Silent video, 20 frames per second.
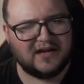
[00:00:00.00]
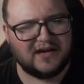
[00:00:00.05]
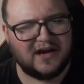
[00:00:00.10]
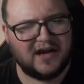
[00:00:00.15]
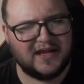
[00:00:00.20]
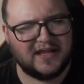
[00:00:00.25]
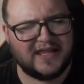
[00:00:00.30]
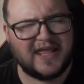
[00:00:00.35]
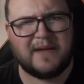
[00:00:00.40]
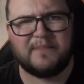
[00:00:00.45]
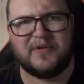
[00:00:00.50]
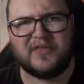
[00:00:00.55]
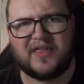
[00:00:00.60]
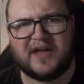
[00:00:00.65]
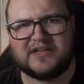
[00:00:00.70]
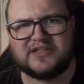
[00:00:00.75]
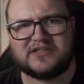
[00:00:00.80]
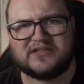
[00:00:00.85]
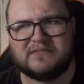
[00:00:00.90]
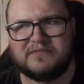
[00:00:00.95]
uh, "Yeah, but
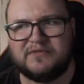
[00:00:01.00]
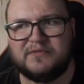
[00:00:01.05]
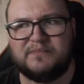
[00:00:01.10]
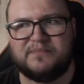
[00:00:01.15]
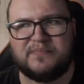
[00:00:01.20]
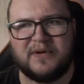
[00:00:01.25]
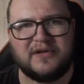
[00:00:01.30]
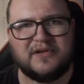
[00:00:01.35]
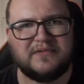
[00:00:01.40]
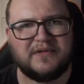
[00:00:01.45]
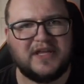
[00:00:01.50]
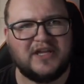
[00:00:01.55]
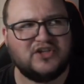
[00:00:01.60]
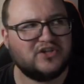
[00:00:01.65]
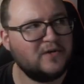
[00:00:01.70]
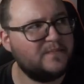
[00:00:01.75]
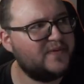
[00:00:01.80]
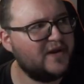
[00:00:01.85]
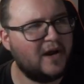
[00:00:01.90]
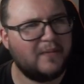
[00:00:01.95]
that's but he
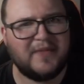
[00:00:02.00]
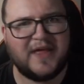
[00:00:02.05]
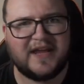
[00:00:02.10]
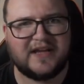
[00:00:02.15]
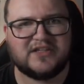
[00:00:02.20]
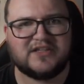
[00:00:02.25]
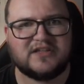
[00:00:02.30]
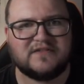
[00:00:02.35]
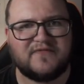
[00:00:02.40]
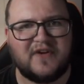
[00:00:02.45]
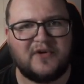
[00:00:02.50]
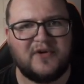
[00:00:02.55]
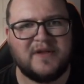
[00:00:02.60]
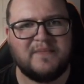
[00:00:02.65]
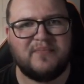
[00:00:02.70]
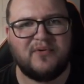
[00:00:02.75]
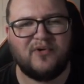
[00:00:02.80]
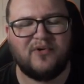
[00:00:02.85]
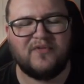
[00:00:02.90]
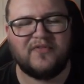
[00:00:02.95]
should be up there because it's very
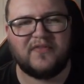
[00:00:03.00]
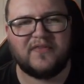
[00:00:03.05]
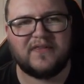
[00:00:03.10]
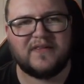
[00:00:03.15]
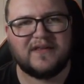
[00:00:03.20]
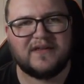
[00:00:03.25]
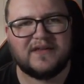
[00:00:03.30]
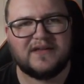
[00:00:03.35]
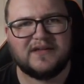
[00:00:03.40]
important."